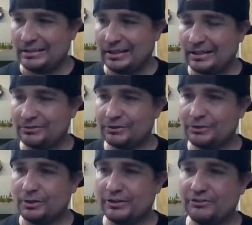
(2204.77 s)
I don't
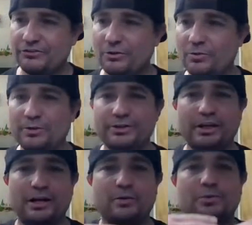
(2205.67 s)
know. I don't
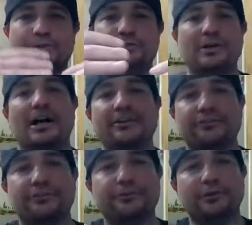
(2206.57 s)
want you
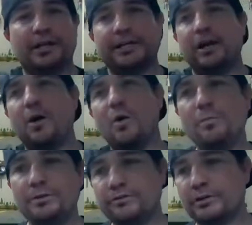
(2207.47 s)
guys to feel like y'all owe
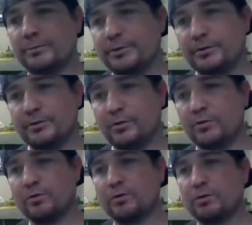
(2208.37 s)
me something,
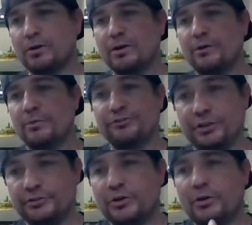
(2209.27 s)
or which
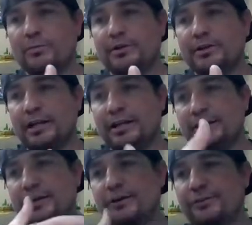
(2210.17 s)
y'all don't. But like
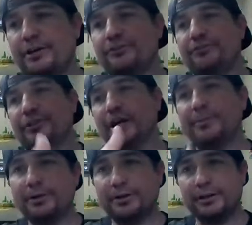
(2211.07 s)
y'all should come
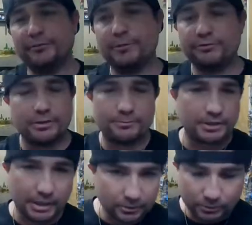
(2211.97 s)
here to give me something.
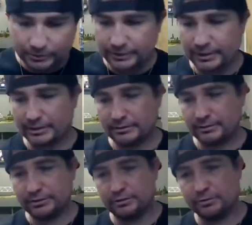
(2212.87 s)
I don't want that.
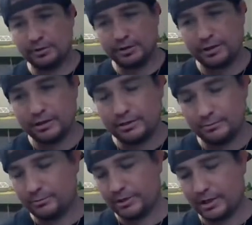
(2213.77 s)
And
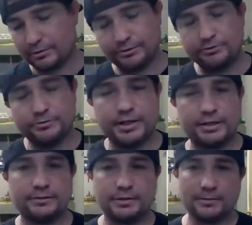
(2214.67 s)
we're not going to do that.
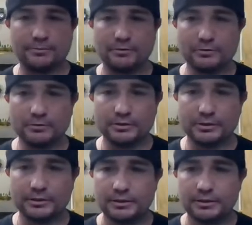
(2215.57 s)
Absolutely.